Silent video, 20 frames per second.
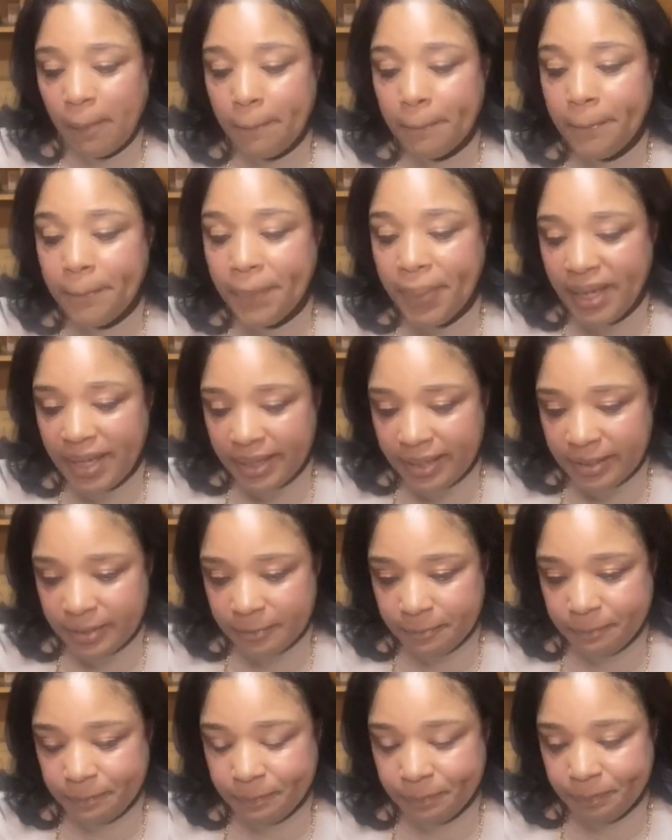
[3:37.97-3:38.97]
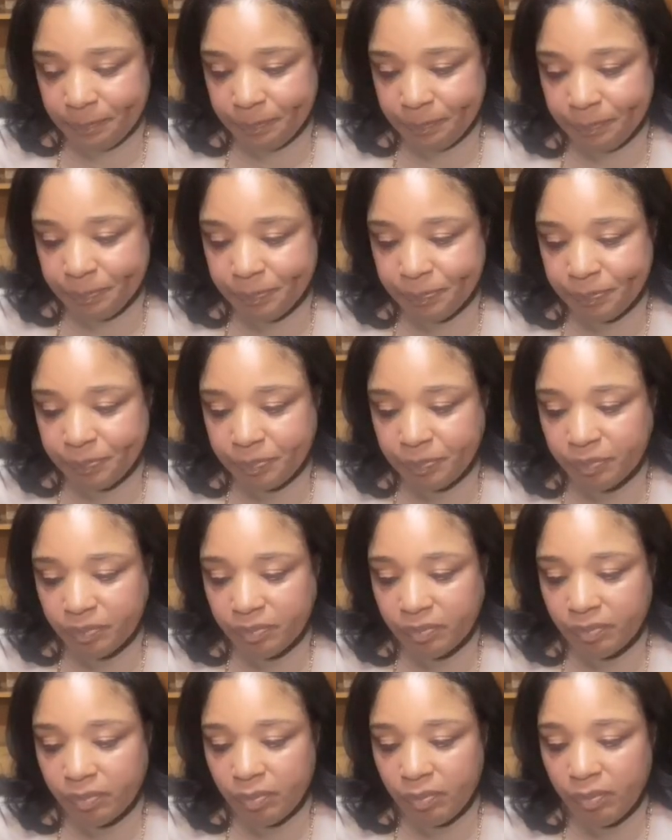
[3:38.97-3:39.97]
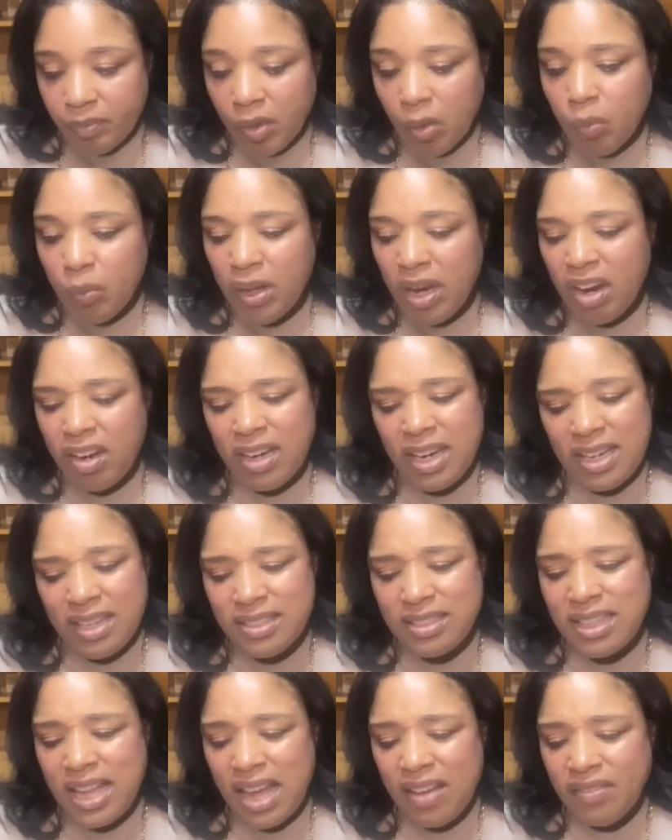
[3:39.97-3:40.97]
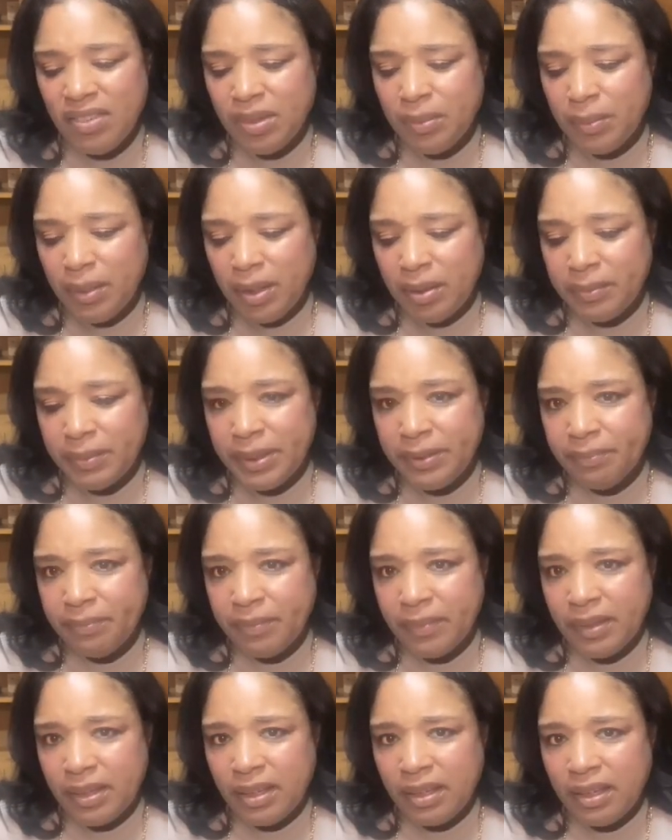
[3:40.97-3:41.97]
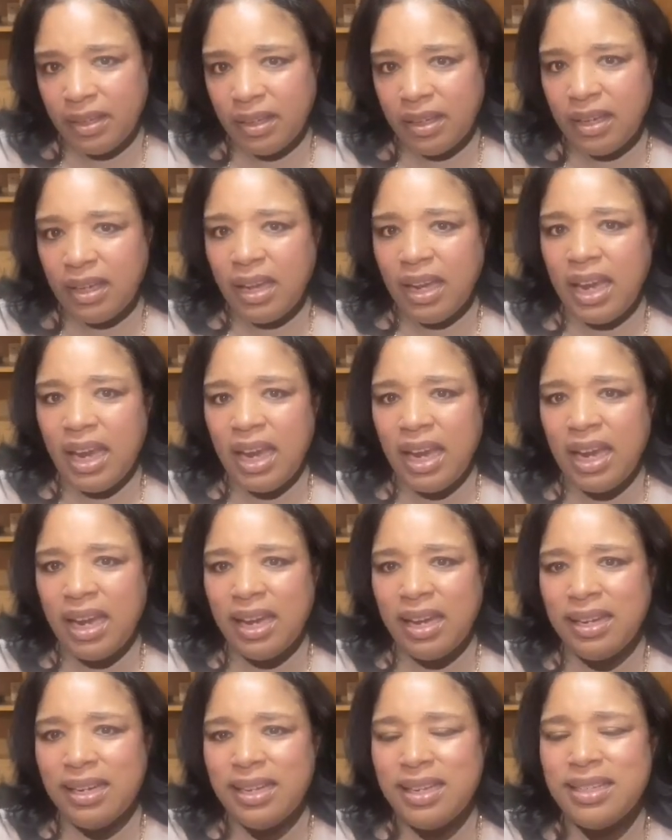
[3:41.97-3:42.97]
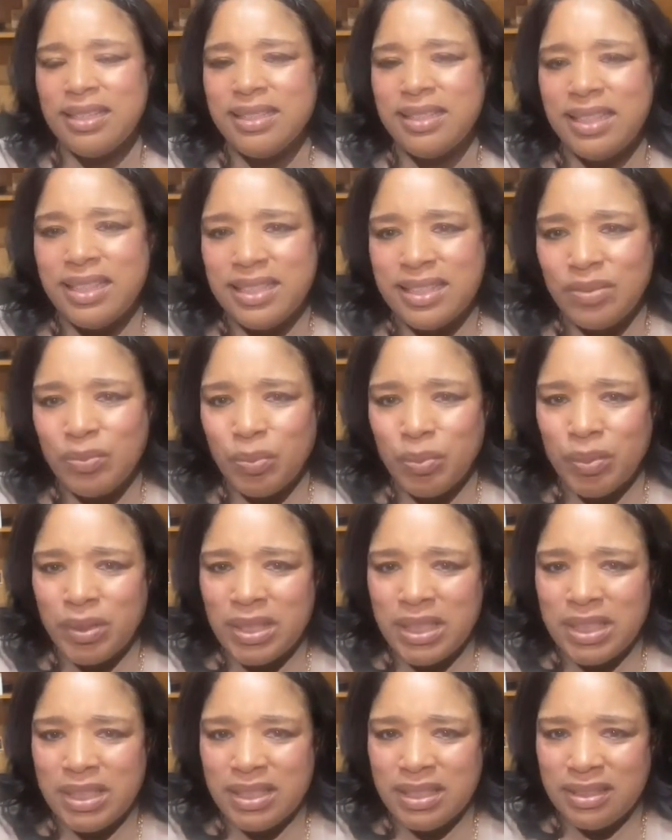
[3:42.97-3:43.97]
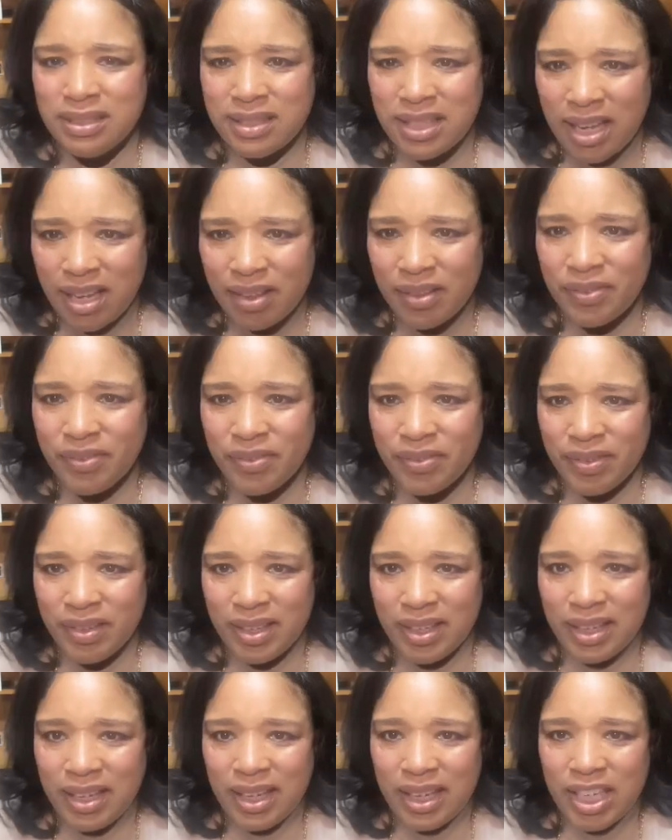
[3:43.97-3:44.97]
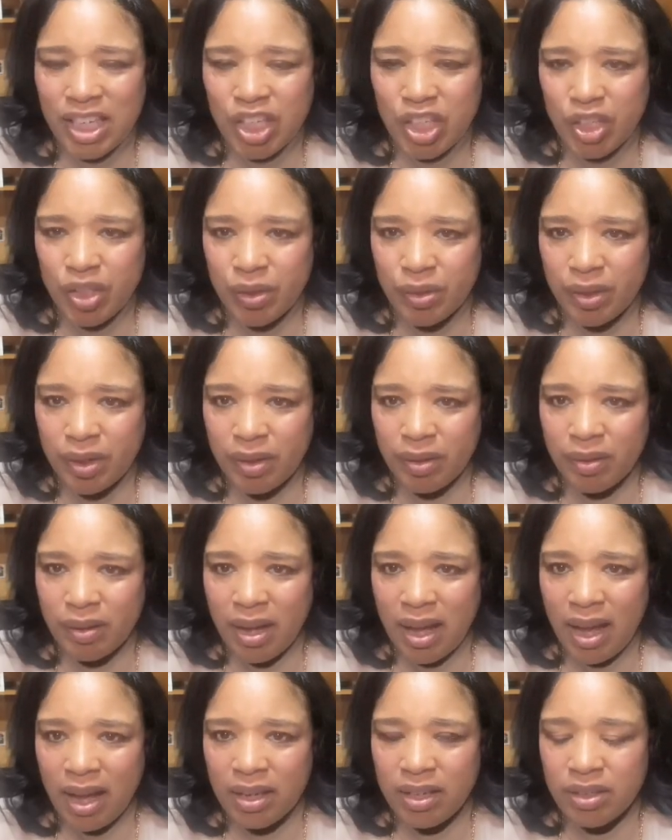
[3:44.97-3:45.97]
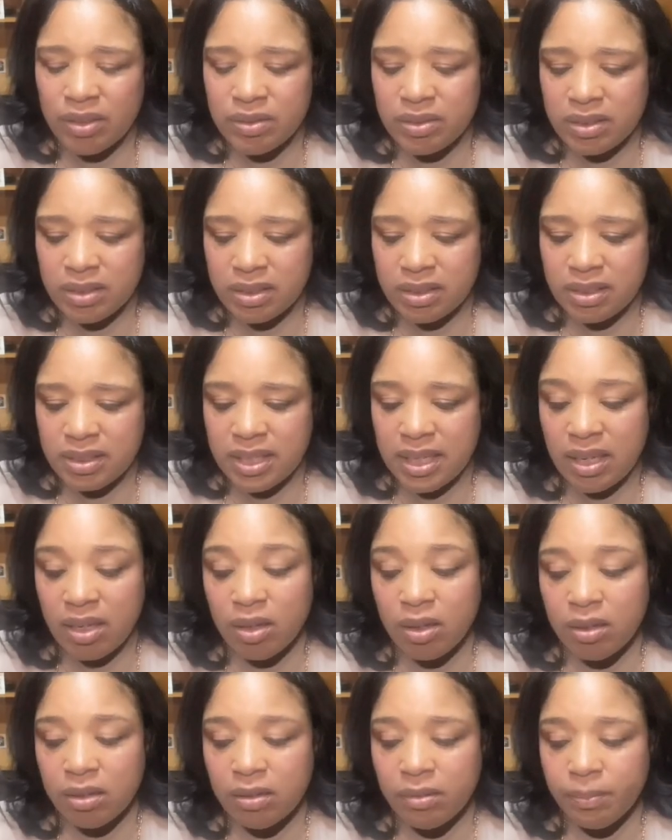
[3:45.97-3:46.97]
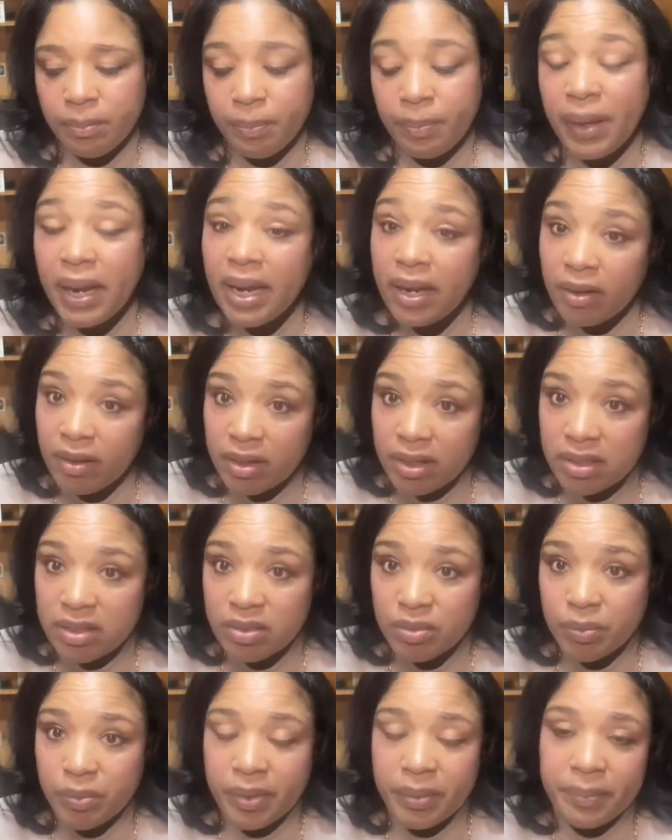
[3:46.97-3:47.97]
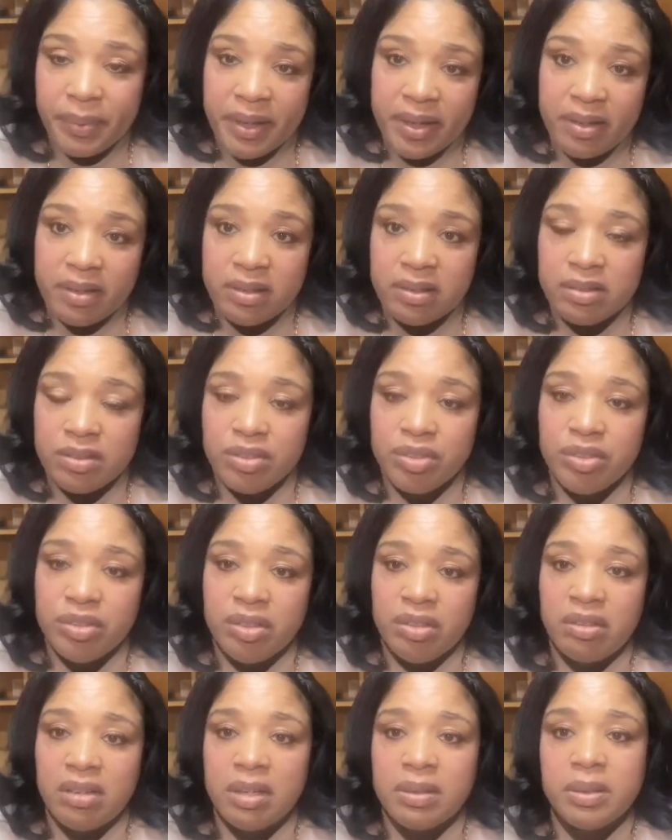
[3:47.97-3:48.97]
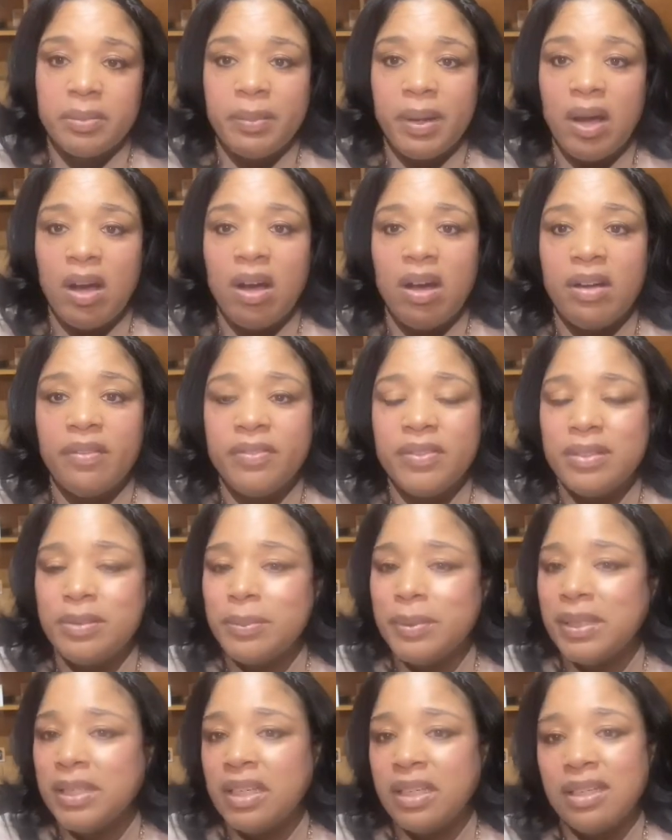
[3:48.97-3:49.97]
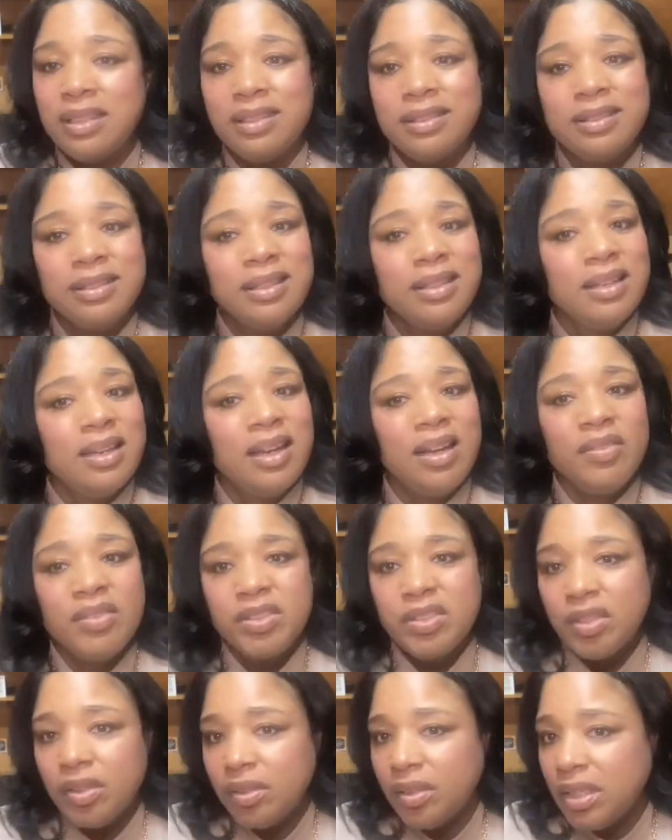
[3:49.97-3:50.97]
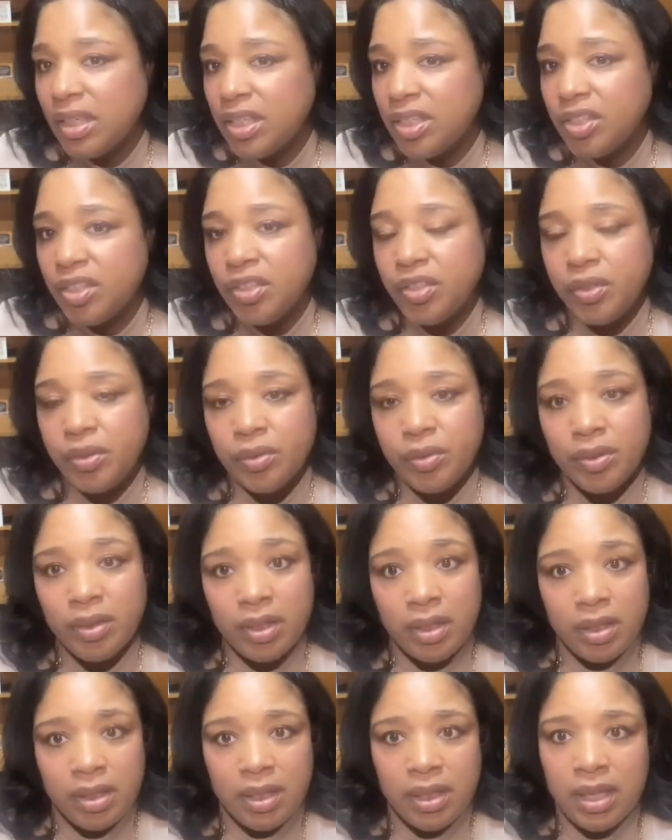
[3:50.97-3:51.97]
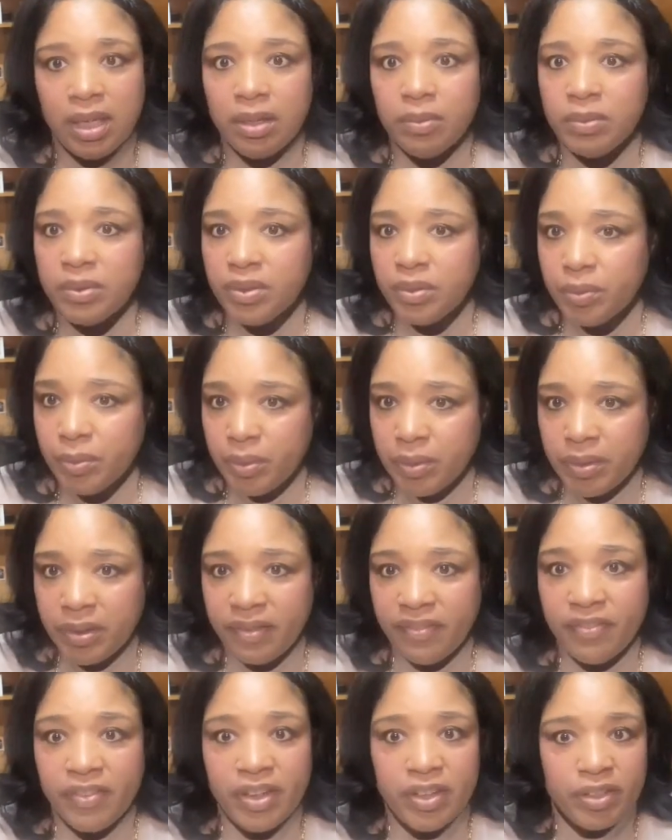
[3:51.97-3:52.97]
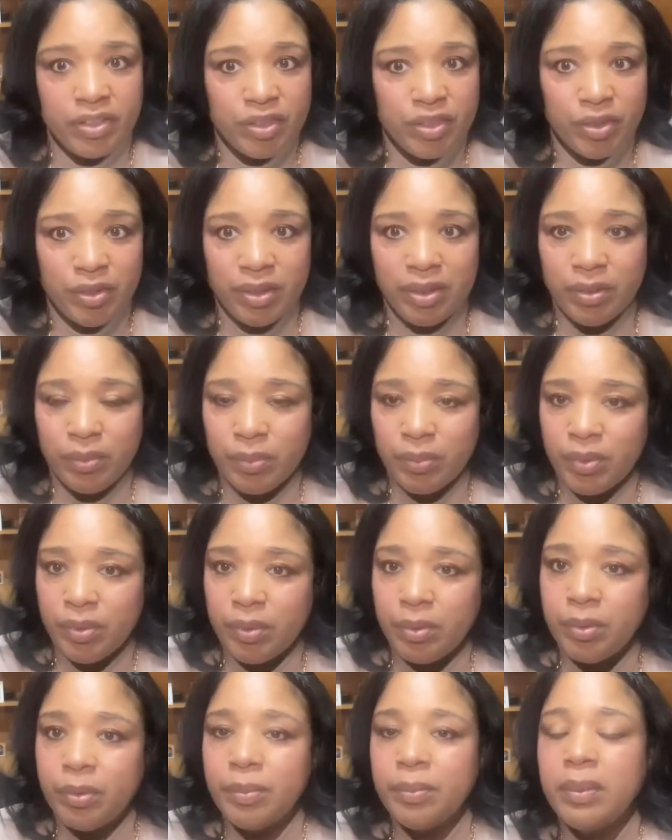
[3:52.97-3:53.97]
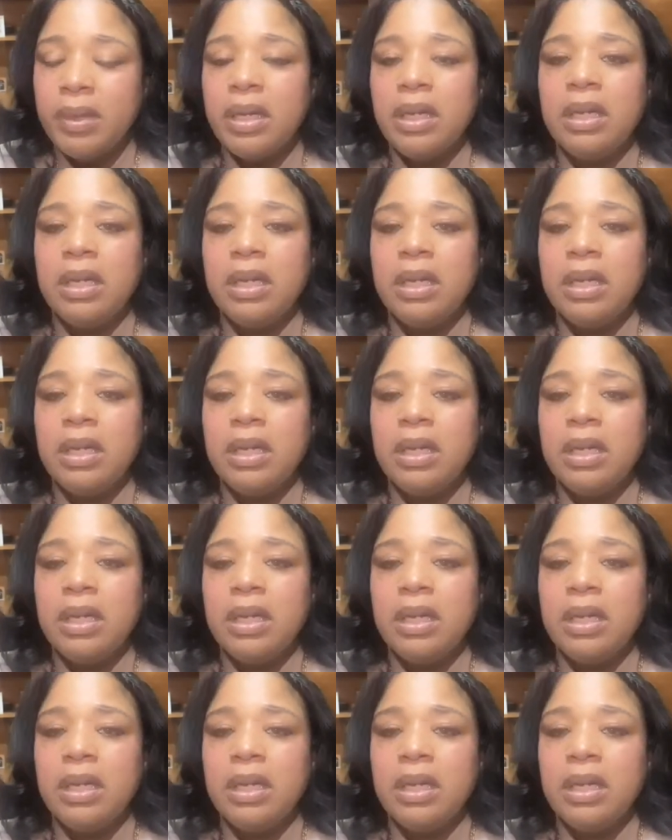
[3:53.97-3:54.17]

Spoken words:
But when our kid is having a moment and it's really tough, I used to tell parents, when parents, come to my office because of a certain issue, the kid was throwing furniture in the room,